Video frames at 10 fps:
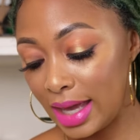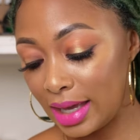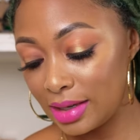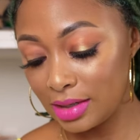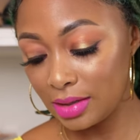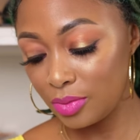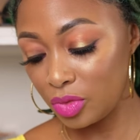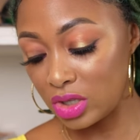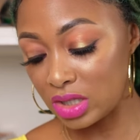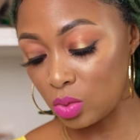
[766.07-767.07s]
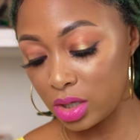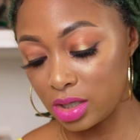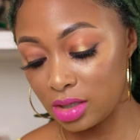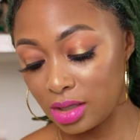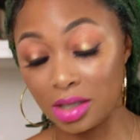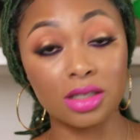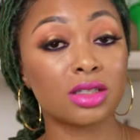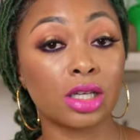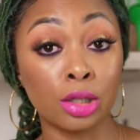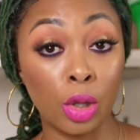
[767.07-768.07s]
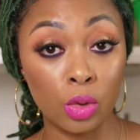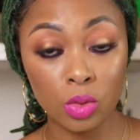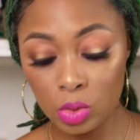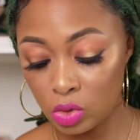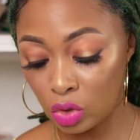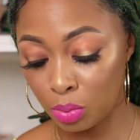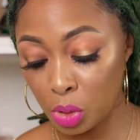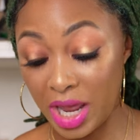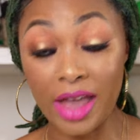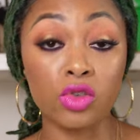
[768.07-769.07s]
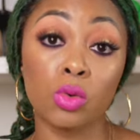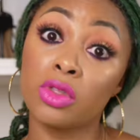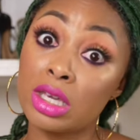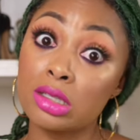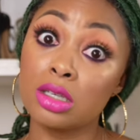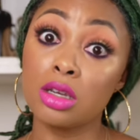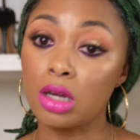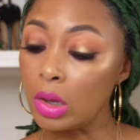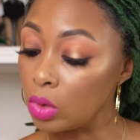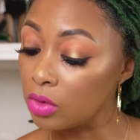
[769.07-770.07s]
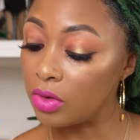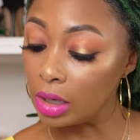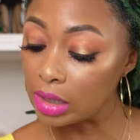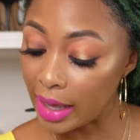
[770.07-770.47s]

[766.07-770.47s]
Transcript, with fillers: And this one does close. You could put actual things in here and they won't fall